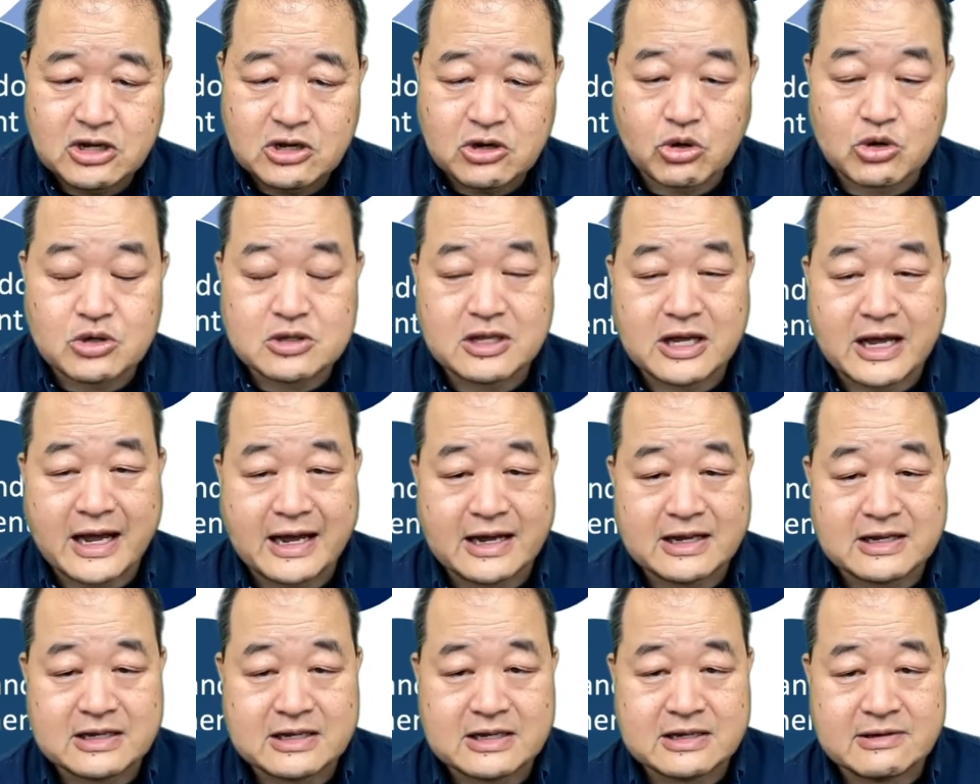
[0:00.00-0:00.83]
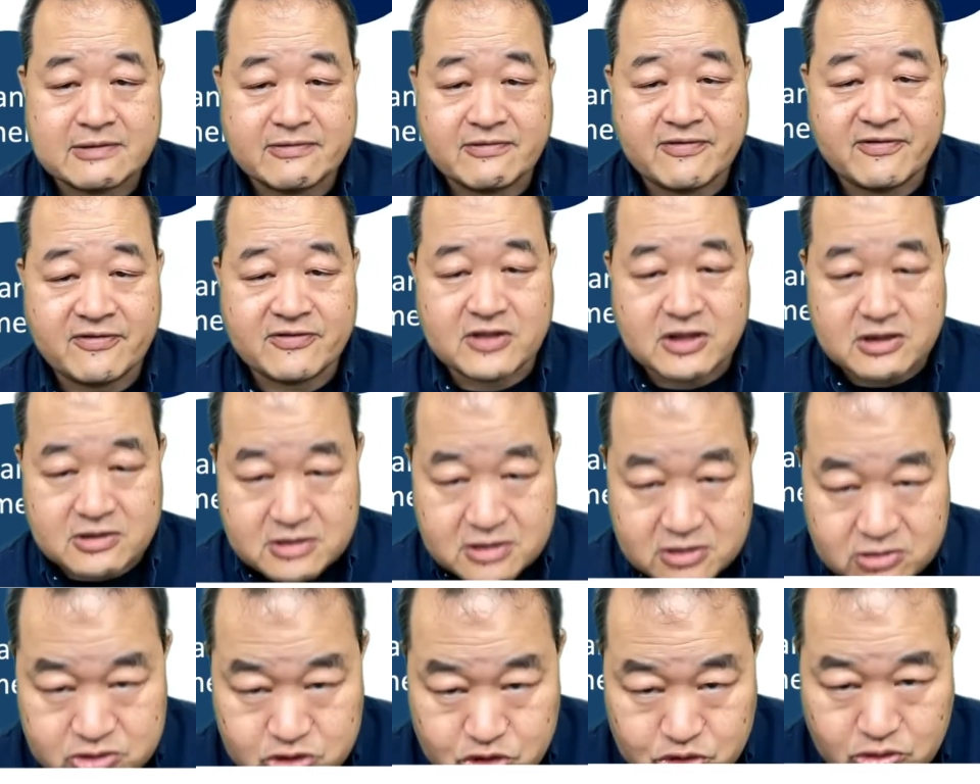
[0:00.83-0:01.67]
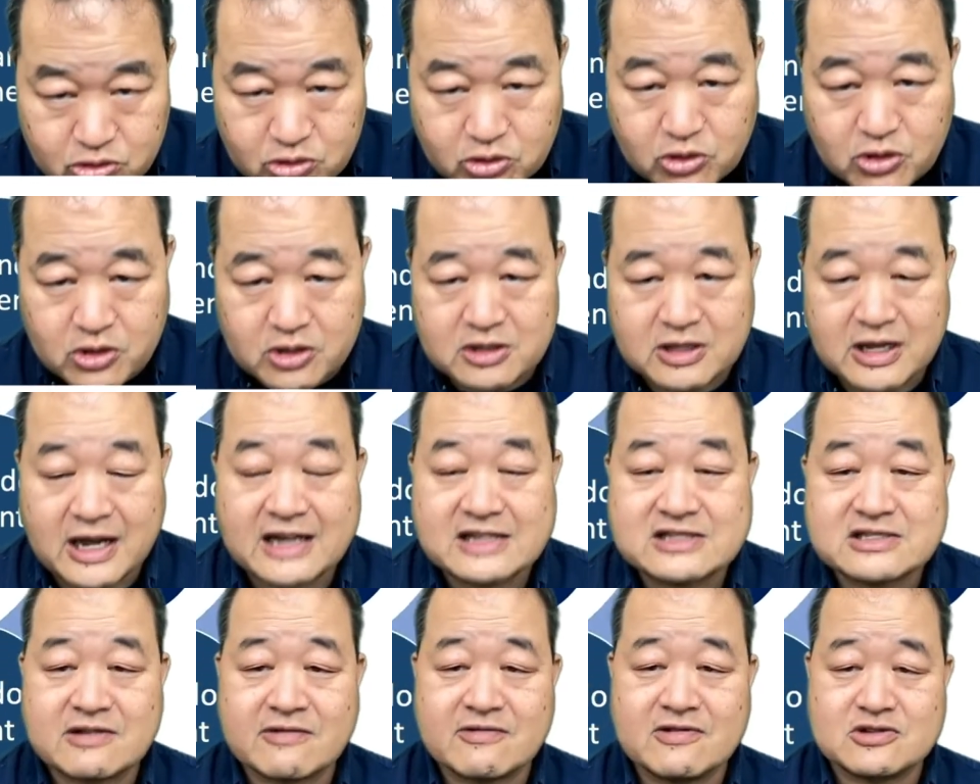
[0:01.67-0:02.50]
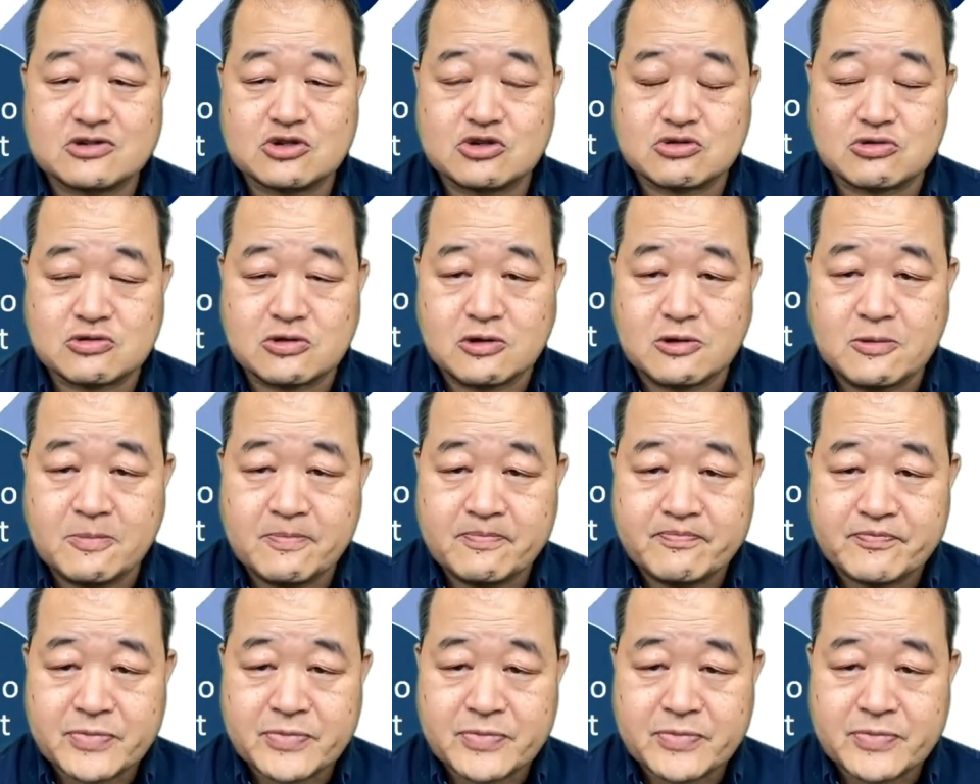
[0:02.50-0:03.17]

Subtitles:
or lack of control or loss of control.